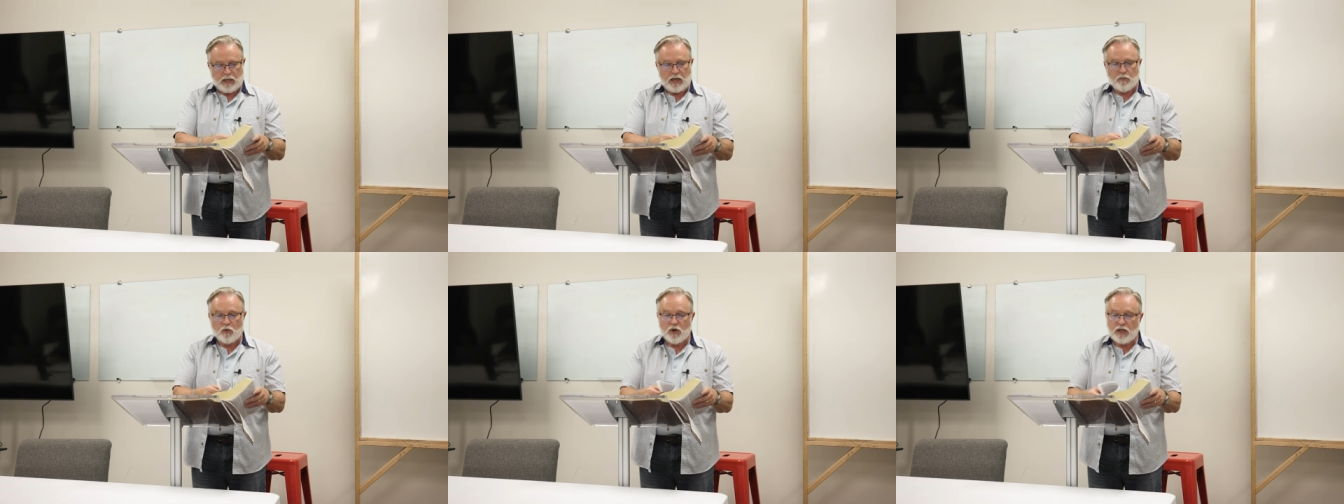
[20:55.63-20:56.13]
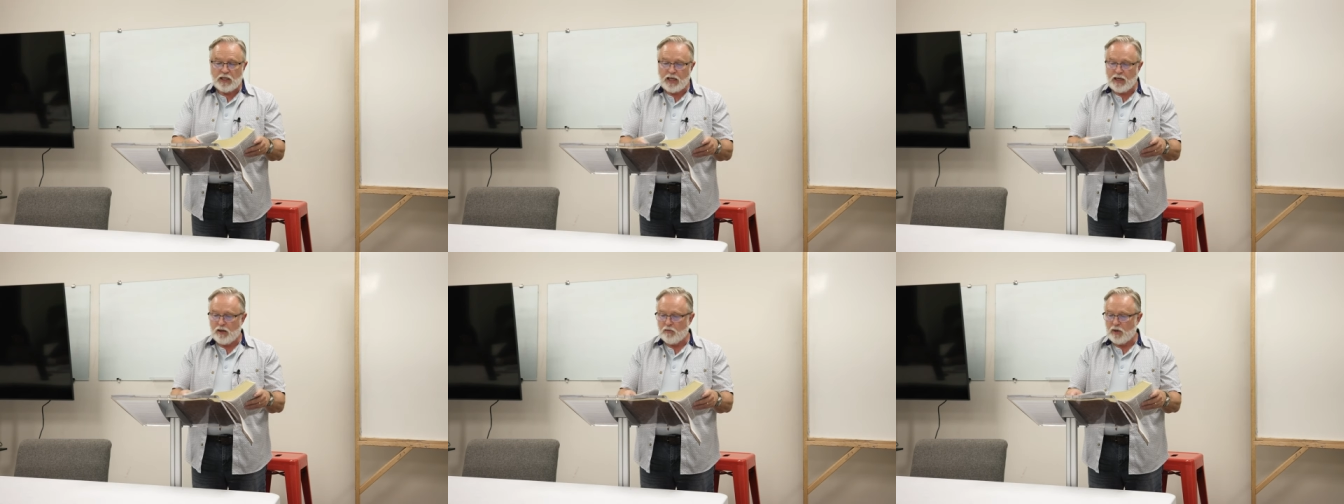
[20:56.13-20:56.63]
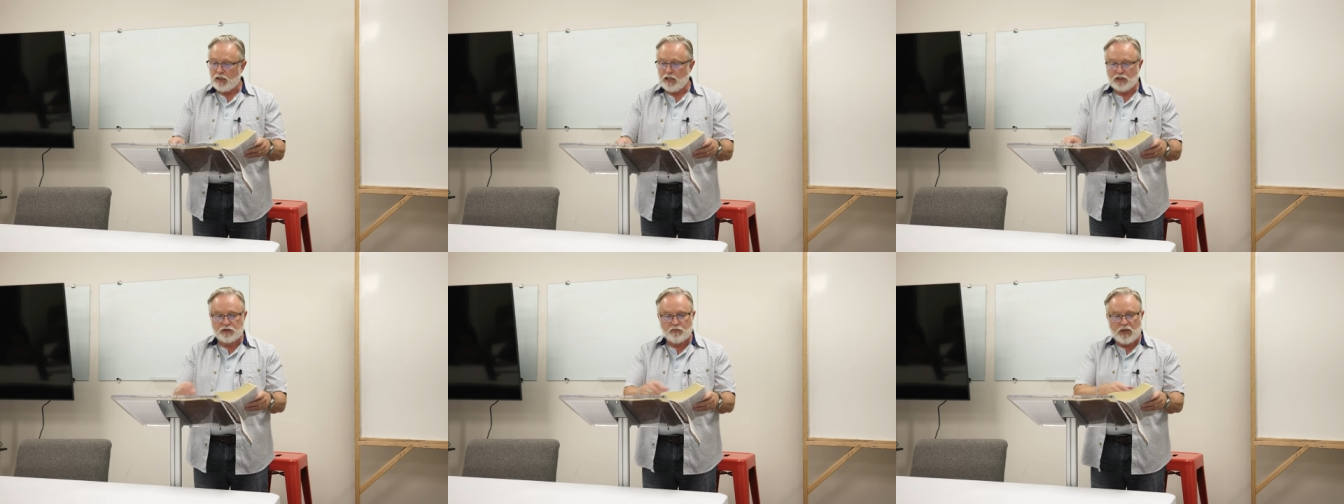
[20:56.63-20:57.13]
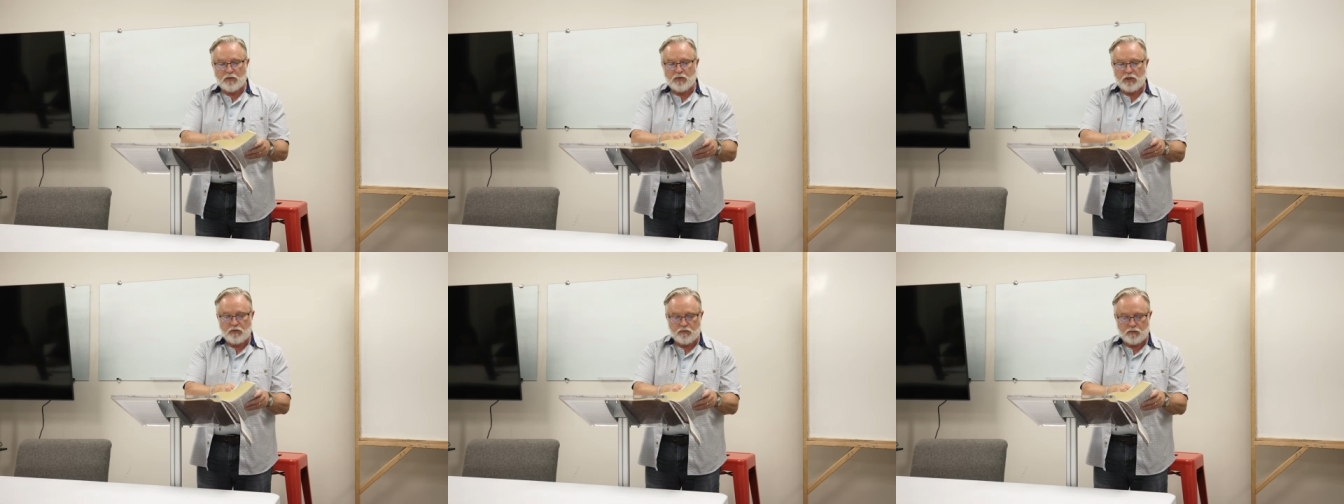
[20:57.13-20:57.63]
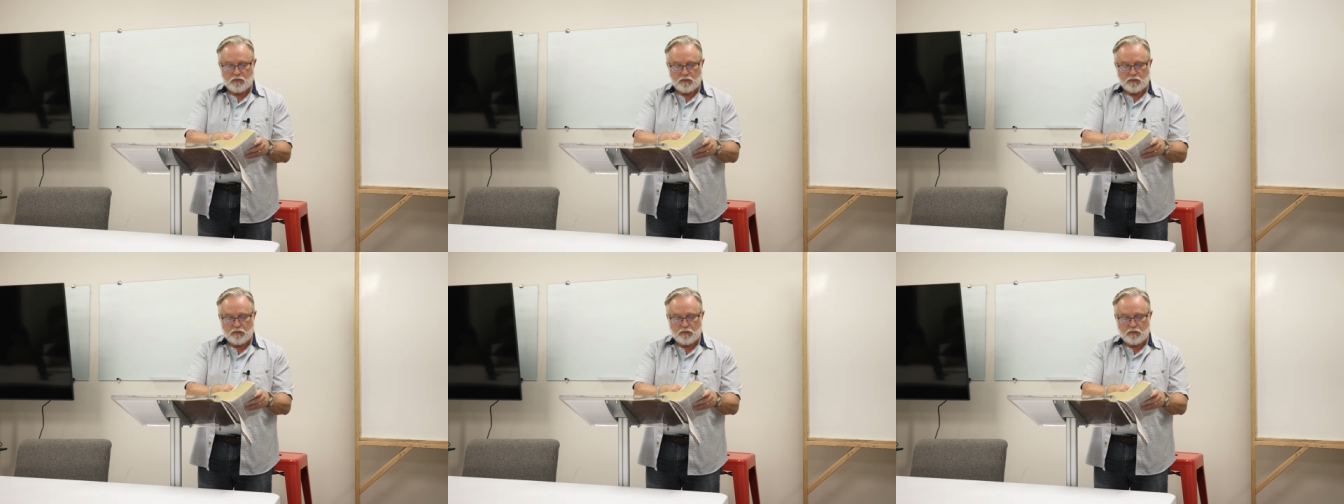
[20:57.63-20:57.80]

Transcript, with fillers: and I'm really am, I guess, maybe